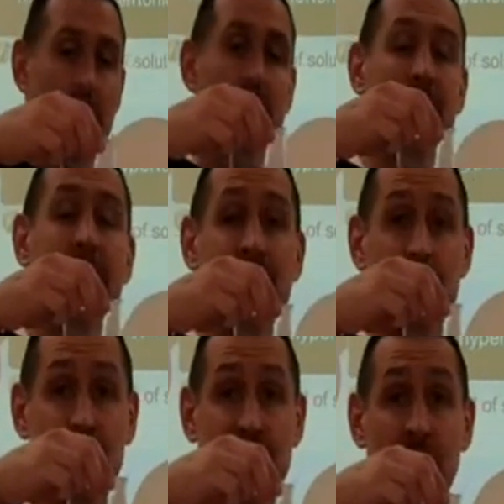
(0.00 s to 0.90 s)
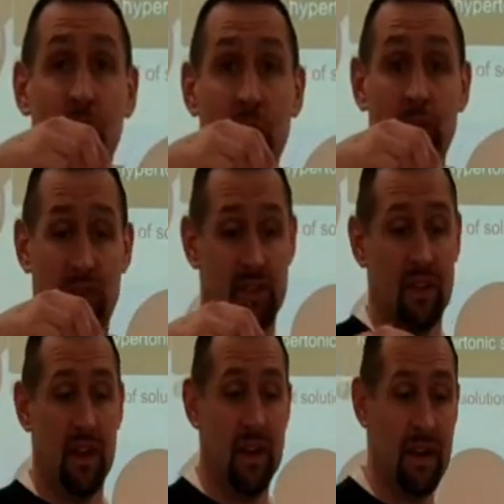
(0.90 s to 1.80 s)
the mixture of solutes
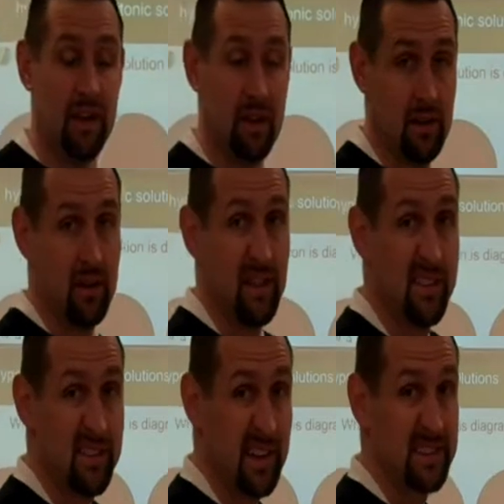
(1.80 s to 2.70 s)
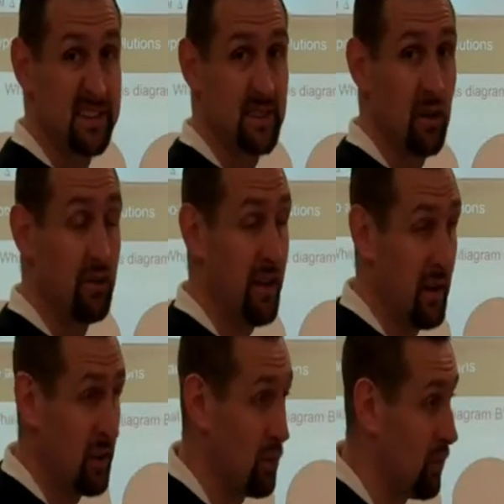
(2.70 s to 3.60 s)
and, in this case, a
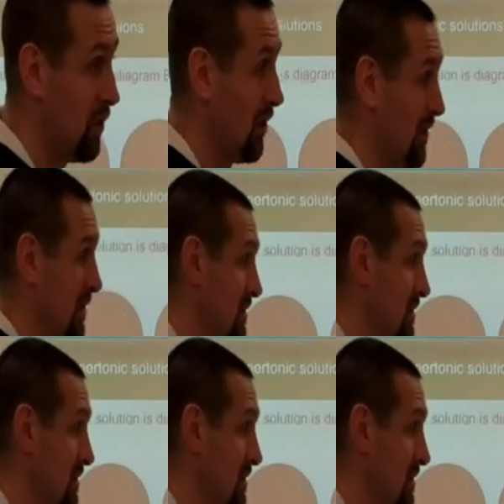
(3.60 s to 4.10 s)
solvent, water.